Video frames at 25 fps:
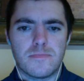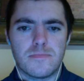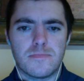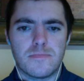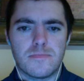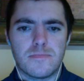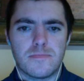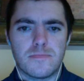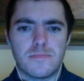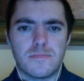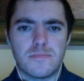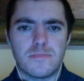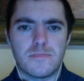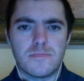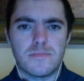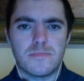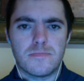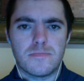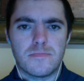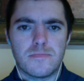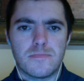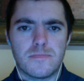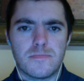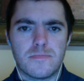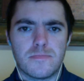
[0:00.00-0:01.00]

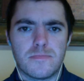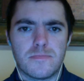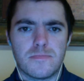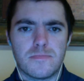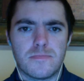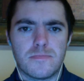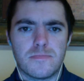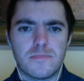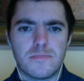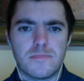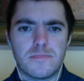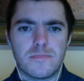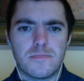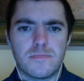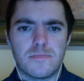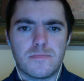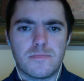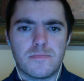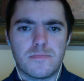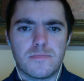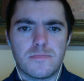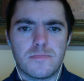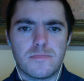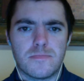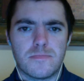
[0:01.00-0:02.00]

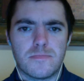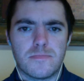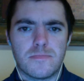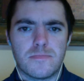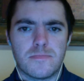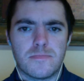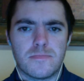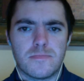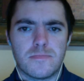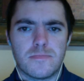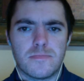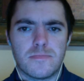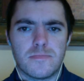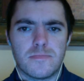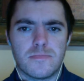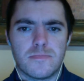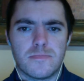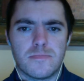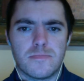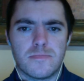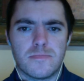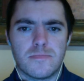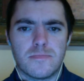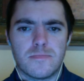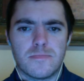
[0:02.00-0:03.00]

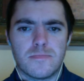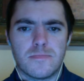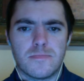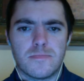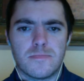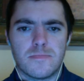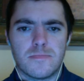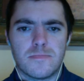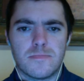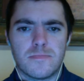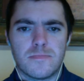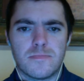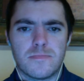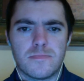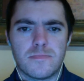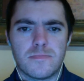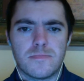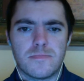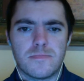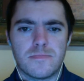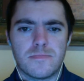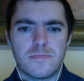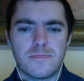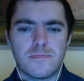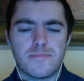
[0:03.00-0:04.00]

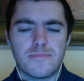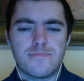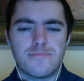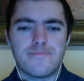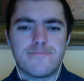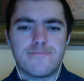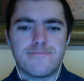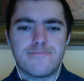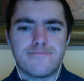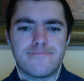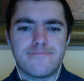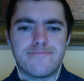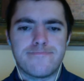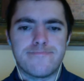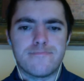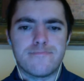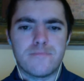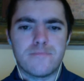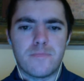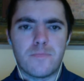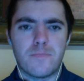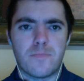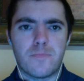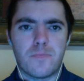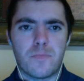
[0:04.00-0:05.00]

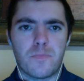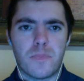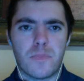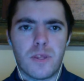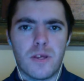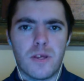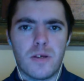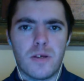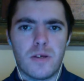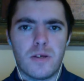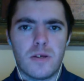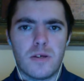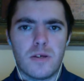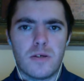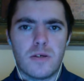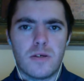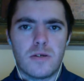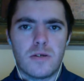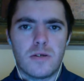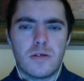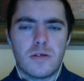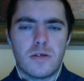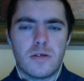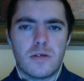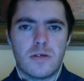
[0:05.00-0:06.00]

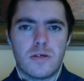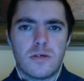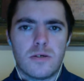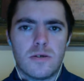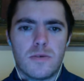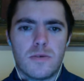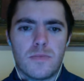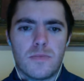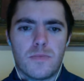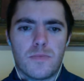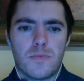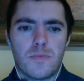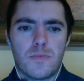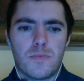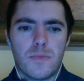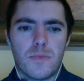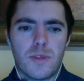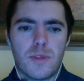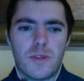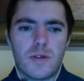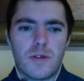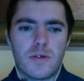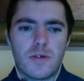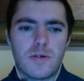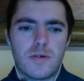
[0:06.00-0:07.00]

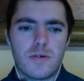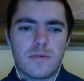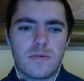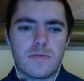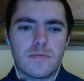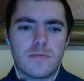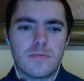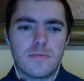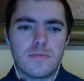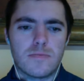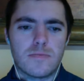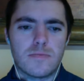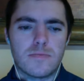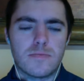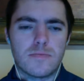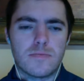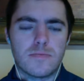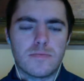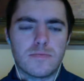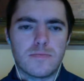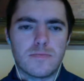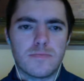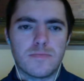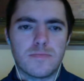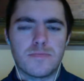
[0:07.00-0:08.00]
The person shown says nothing.